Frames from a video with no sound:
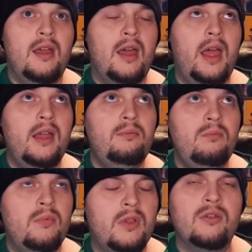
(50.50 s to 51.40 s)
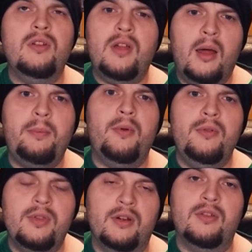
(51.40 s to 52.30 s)
And there's a couple
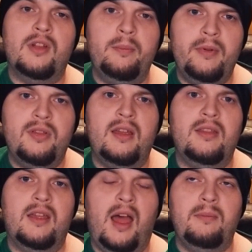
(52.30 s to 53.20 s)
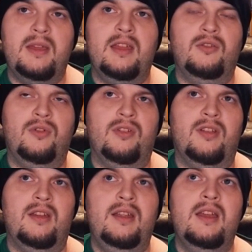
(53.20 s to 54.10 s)
things that got me
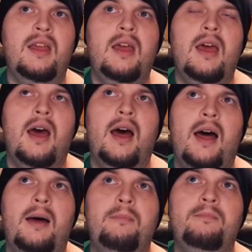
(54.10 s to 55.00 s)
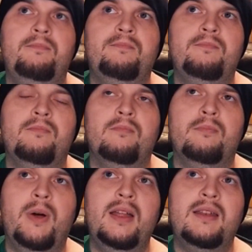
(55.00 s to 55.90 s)
interested.
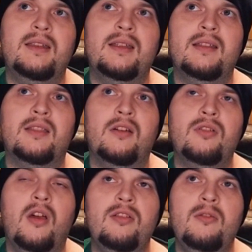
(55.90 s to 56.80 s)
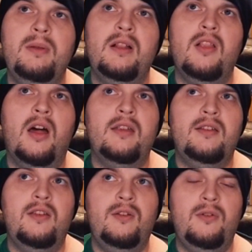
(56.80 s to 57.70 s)
But there's also been a lot of
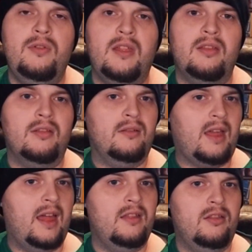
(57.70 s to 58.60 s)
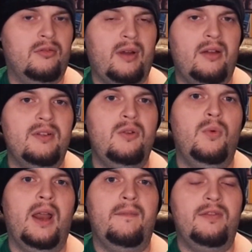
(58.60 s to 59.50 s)
news that's kind of surrounding
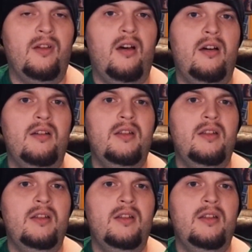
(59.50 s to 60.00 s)
what I've saw